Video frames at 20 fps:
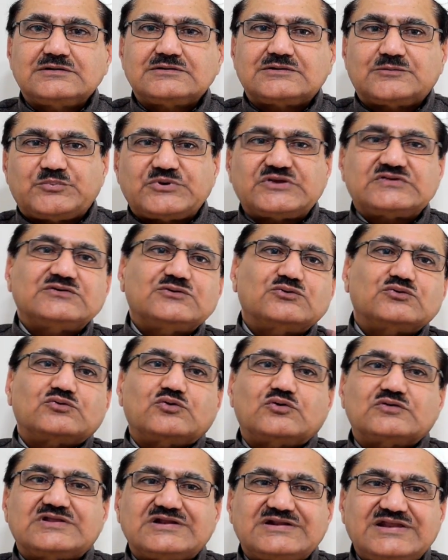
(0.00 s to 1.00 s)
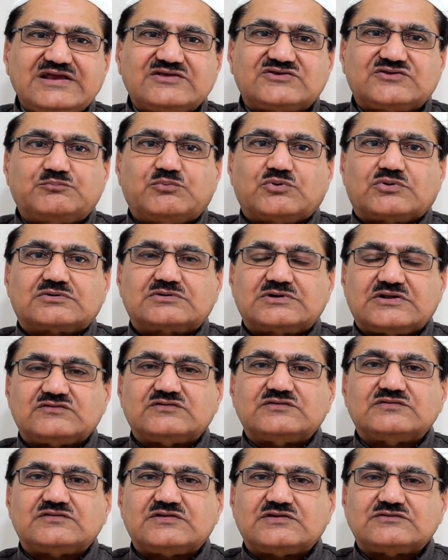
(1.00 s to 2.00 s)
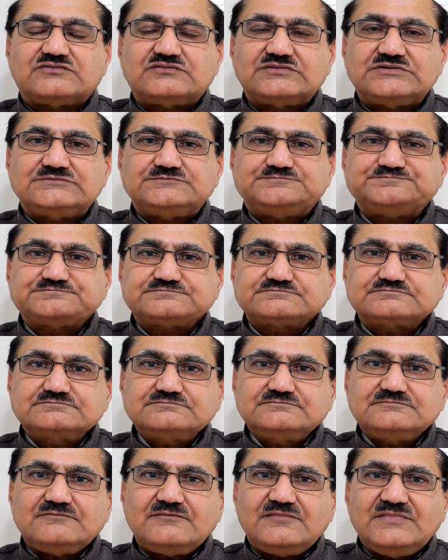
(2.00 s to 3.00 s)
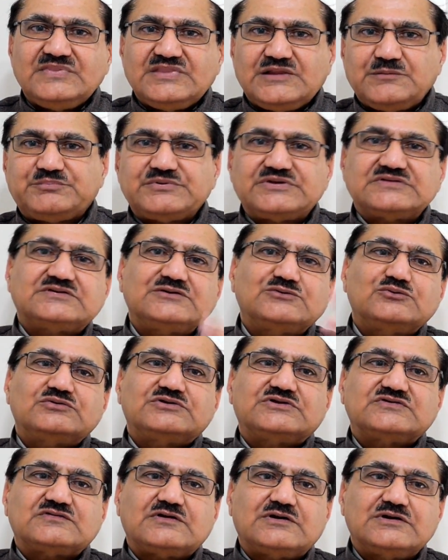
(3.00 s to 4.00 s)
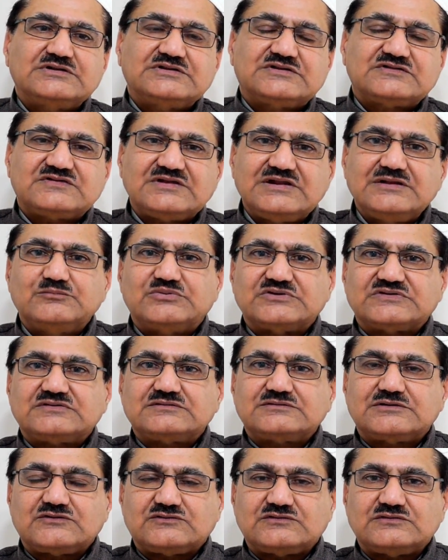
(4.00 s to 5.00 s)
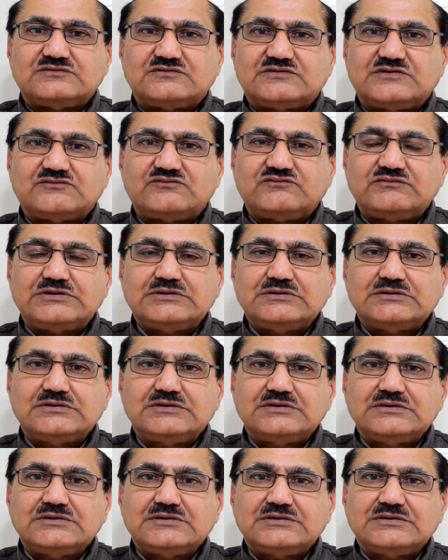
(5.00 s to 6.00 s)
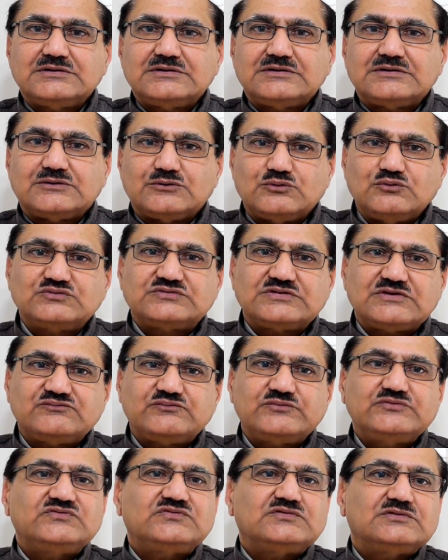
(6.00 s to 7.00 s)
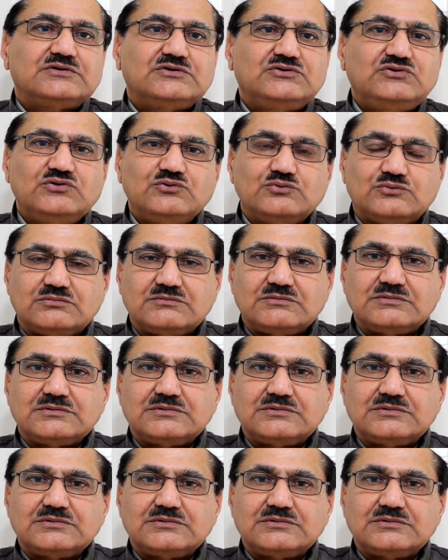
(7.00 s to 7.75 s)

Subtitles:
The person who wrote the textbook doesn't suffer. The person who designed the syllabus doesn't suffer. Who suffers? You.